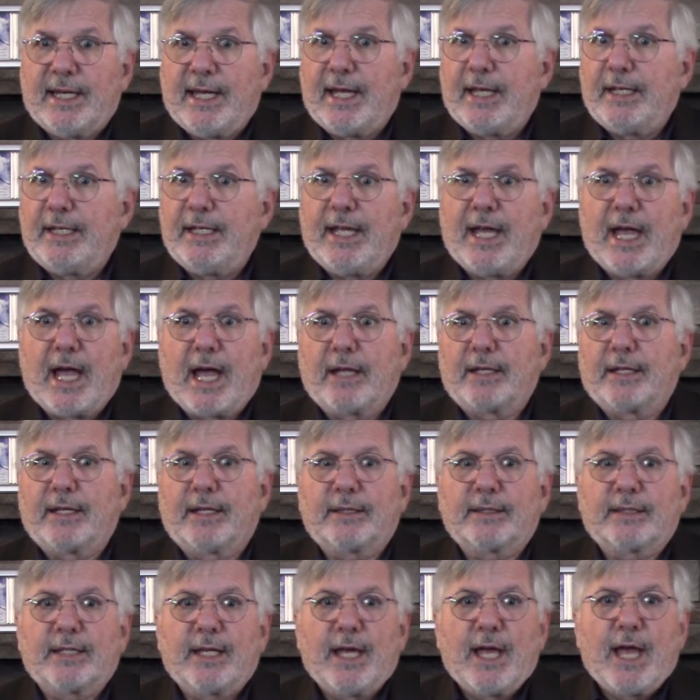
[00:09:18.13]
Any
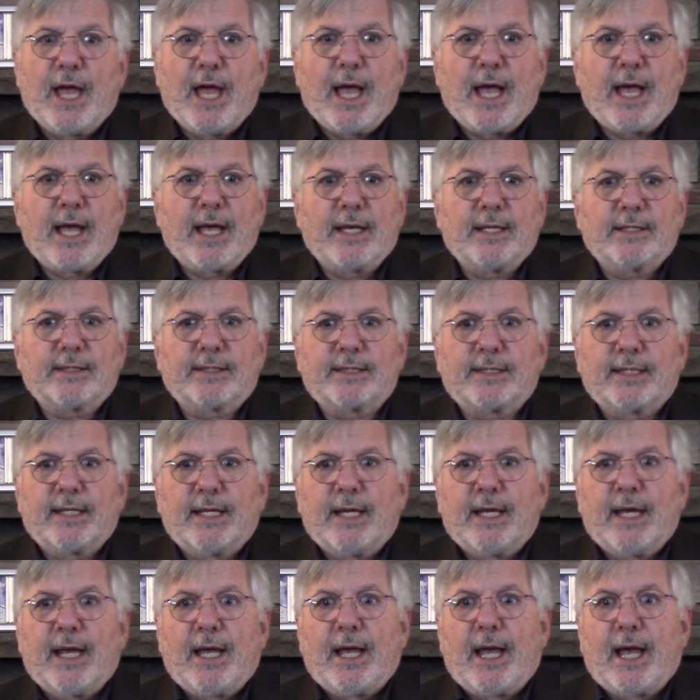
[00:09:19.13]
addict has
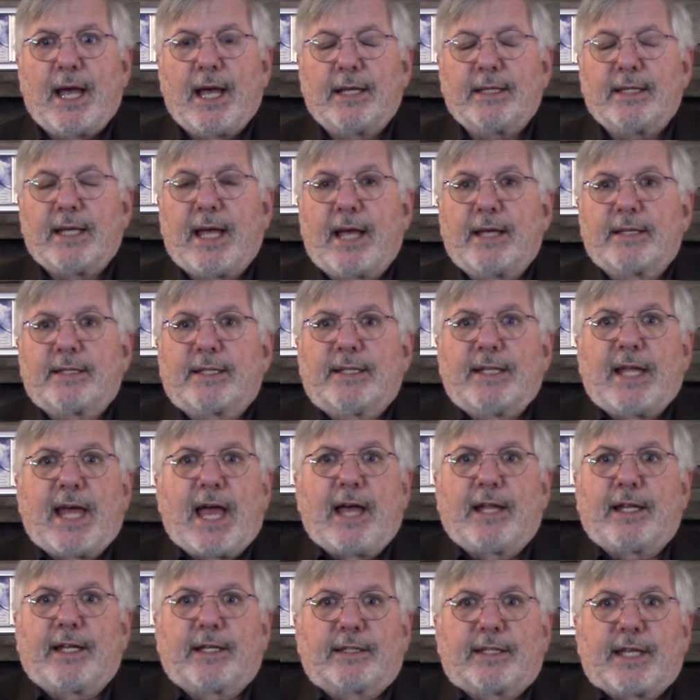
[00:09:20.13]
as an
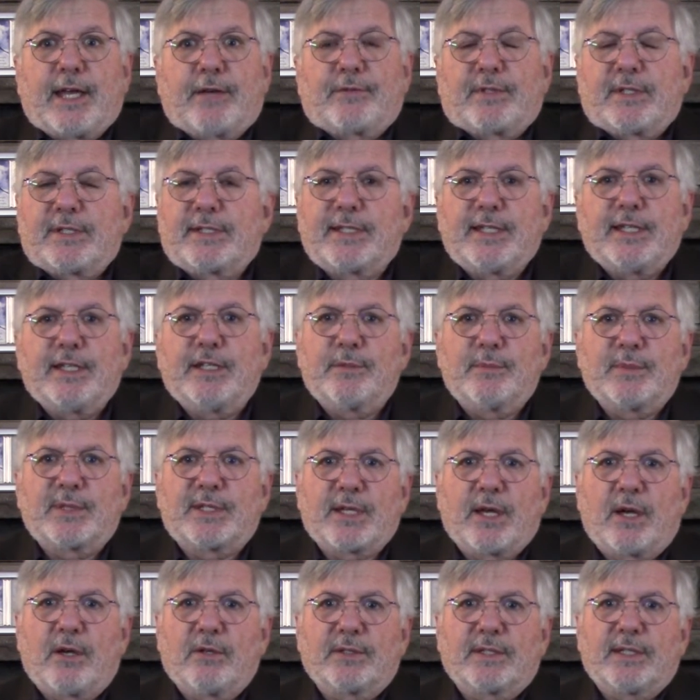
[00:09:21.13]
addict. They have to see
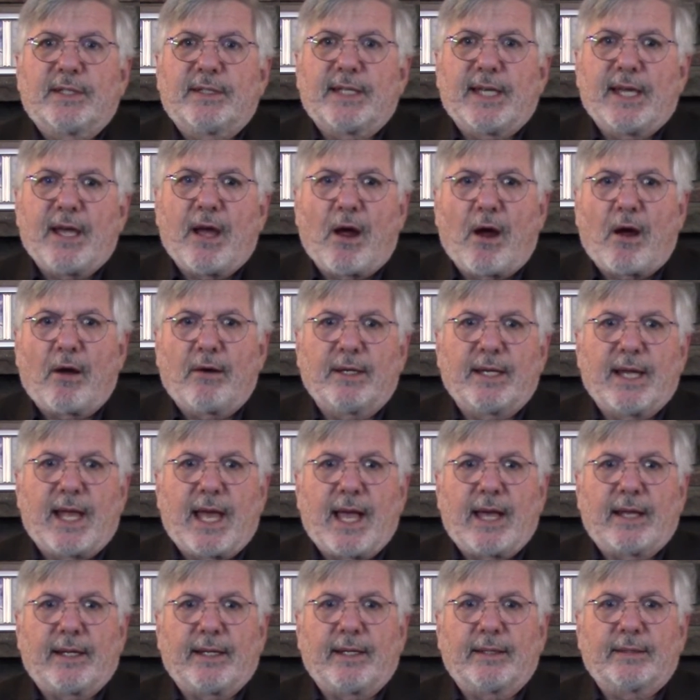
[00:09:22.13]
themselves that they are an
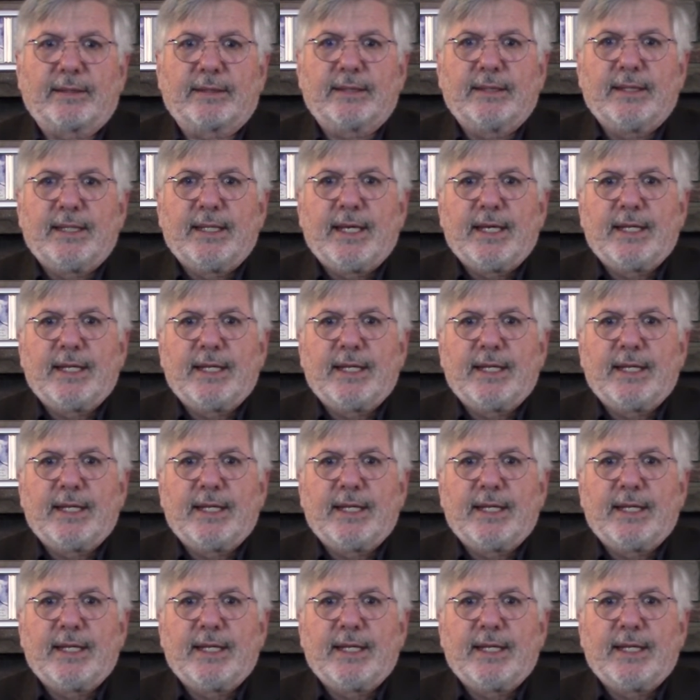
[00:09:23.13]
addict.